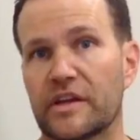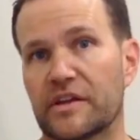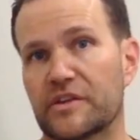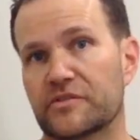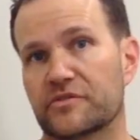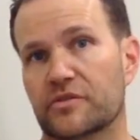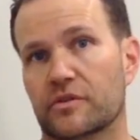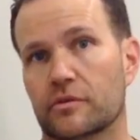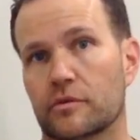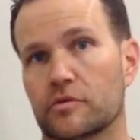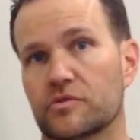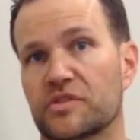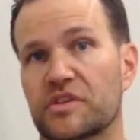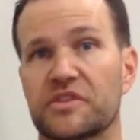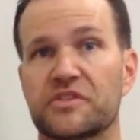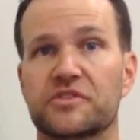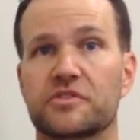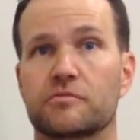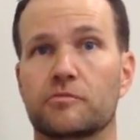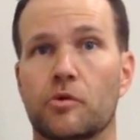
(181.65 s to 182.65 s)
internal
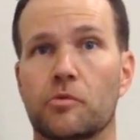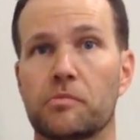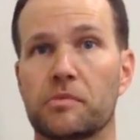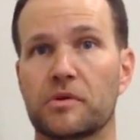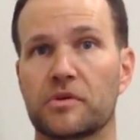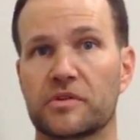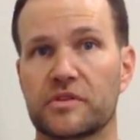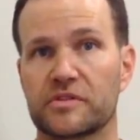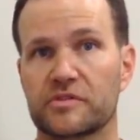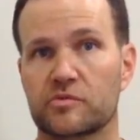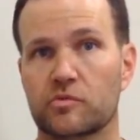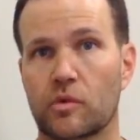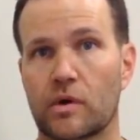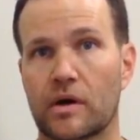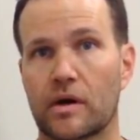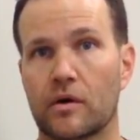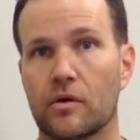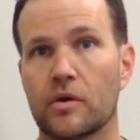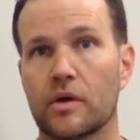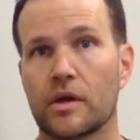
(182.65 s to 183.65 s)
rotation mobility as
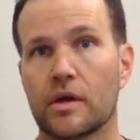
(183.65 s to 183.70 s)
well.